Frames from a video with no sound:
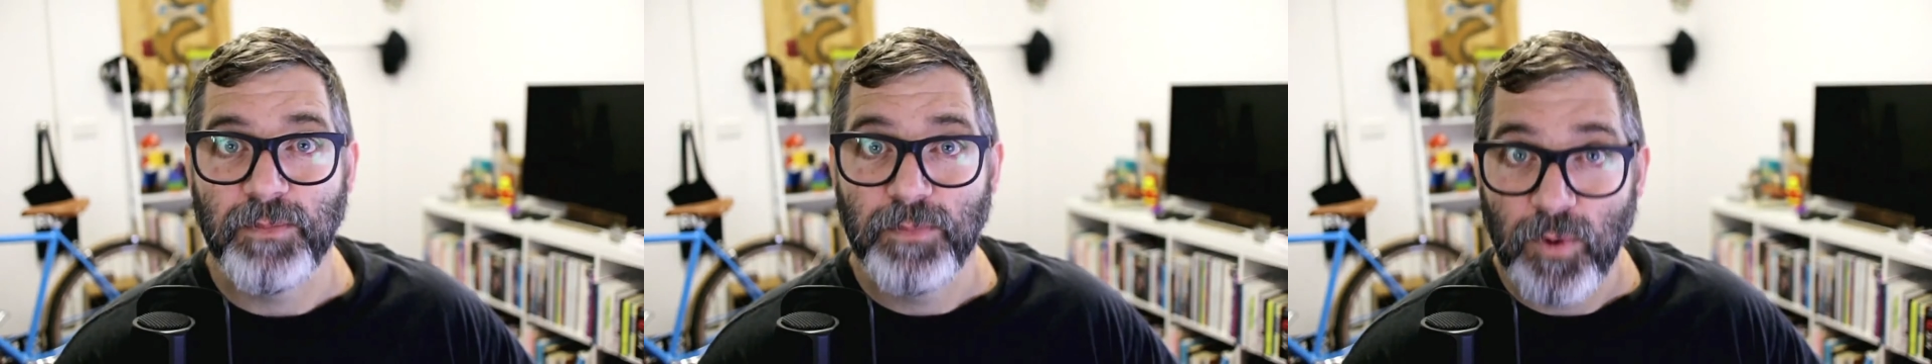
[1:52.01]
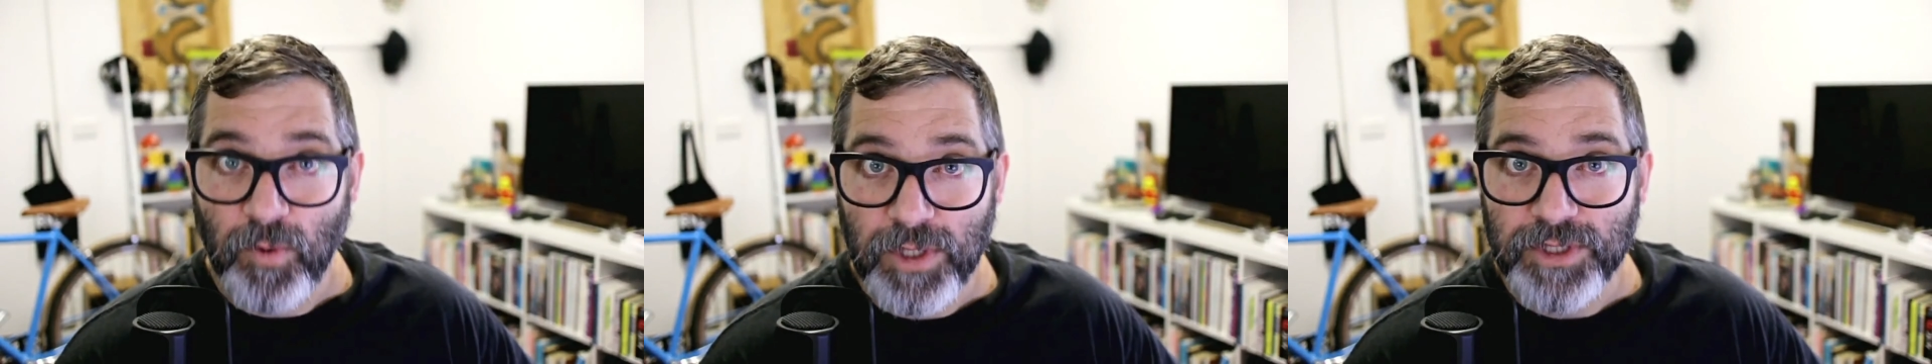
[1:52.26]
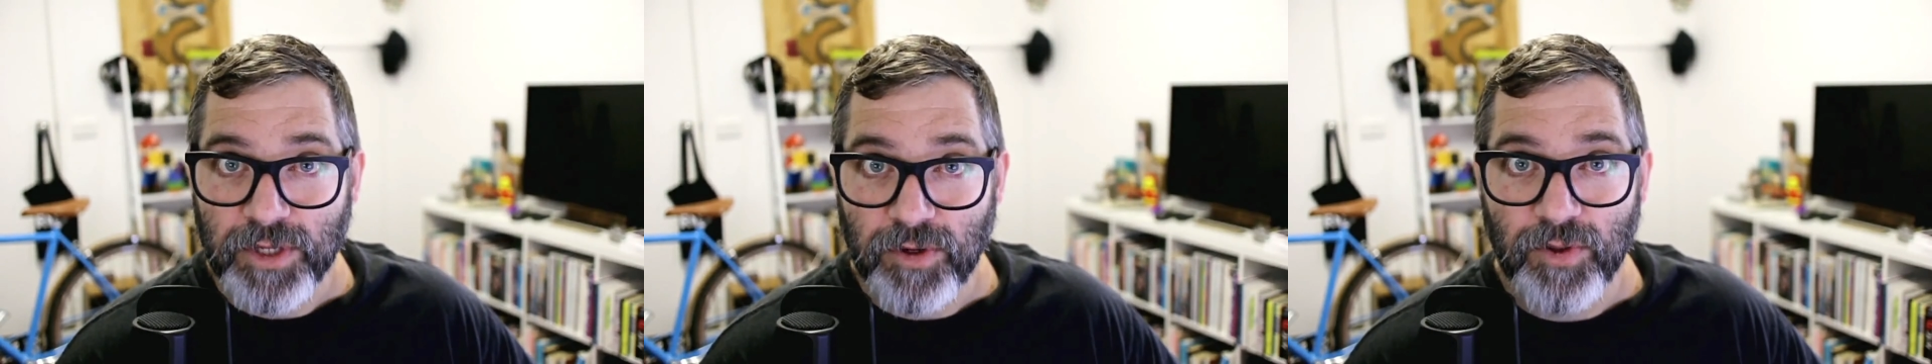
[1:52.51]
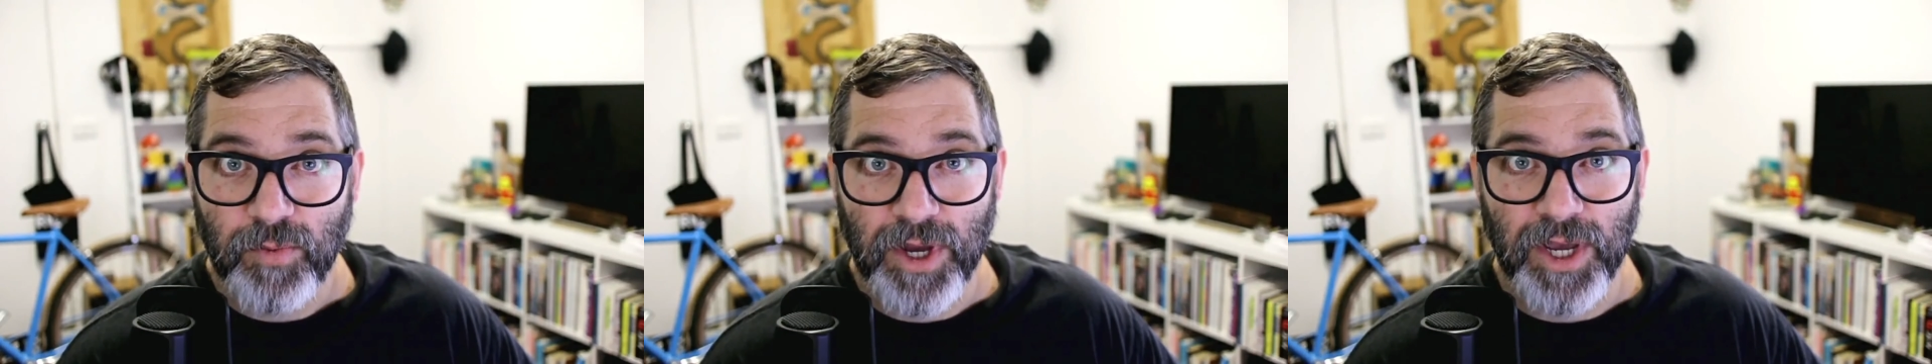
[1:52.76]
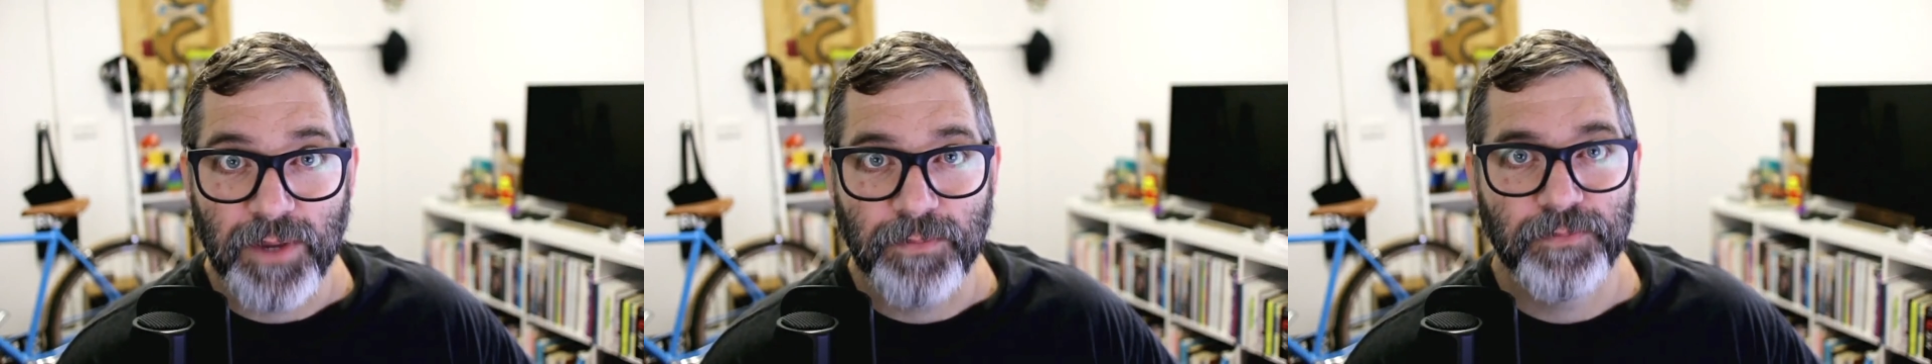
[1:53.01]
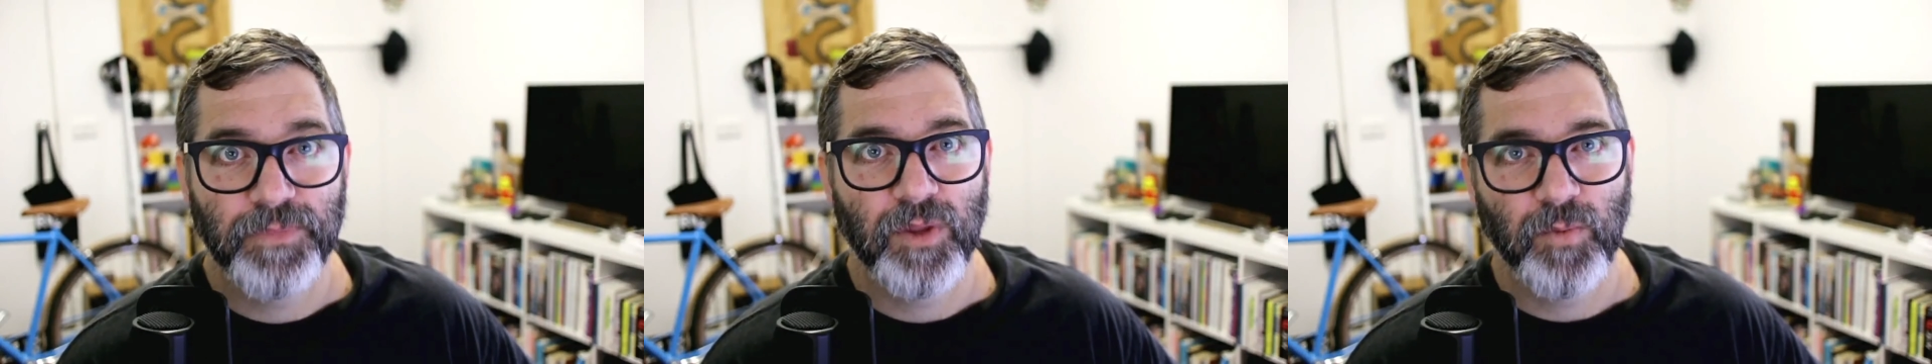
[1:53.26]
points along the way
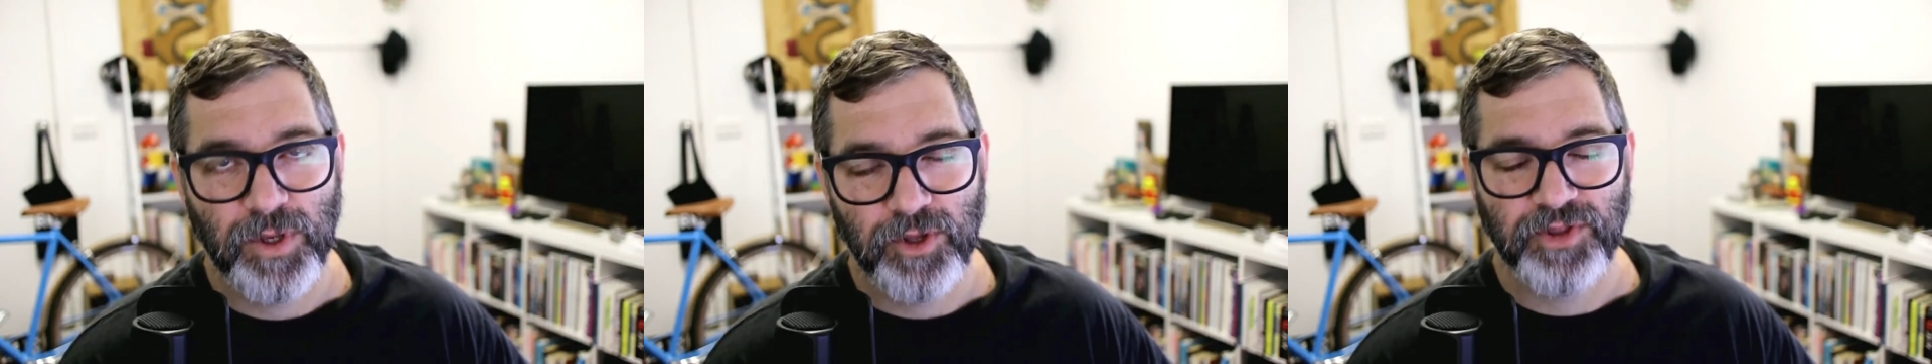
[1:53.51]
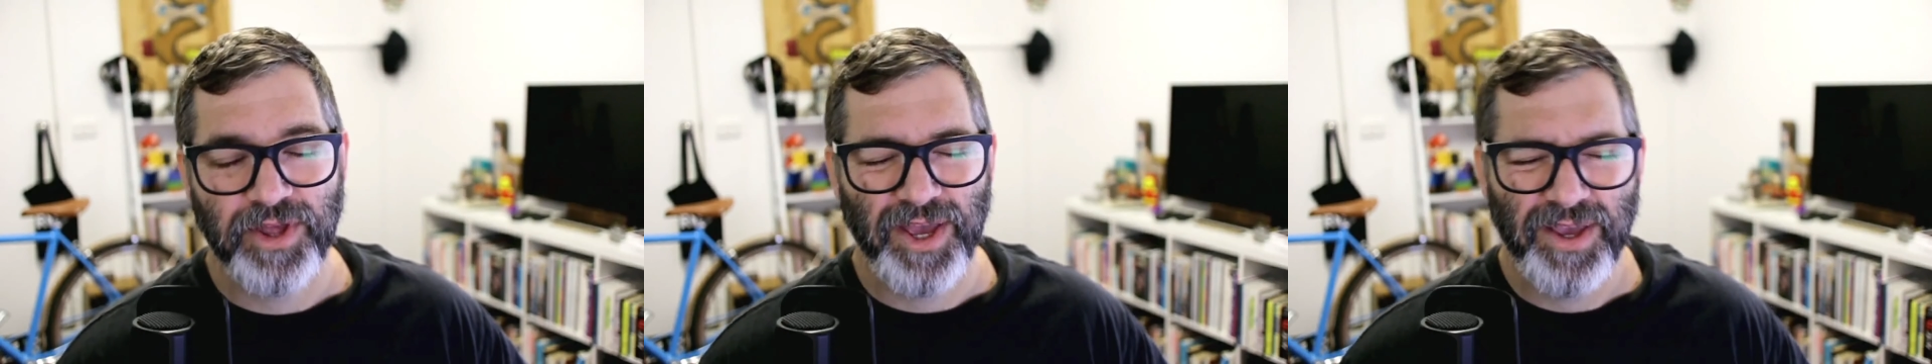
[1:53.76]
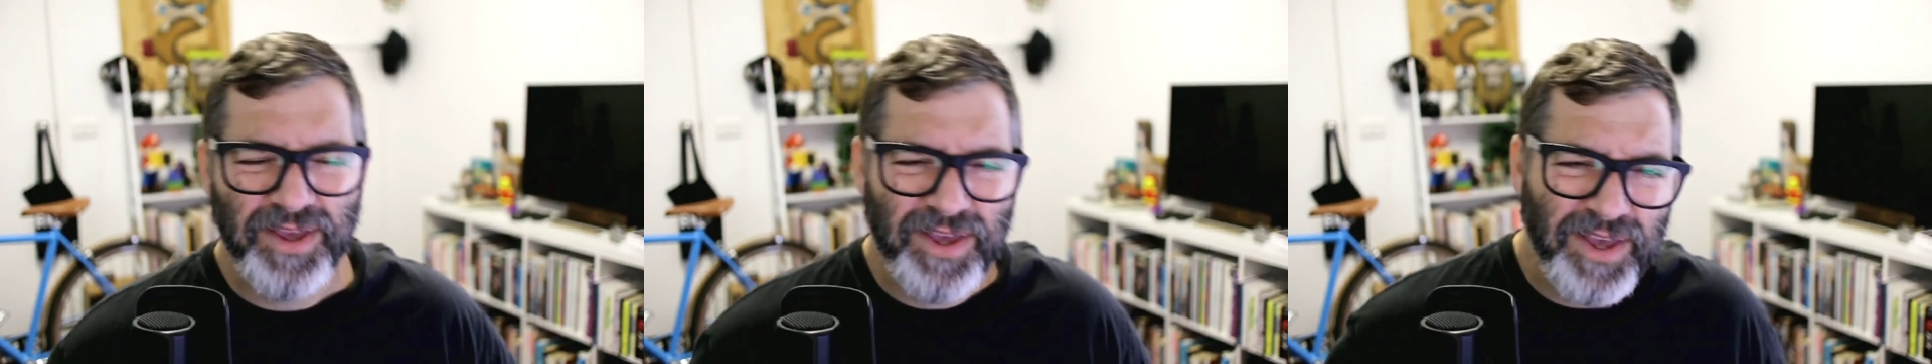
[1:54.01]
where you say,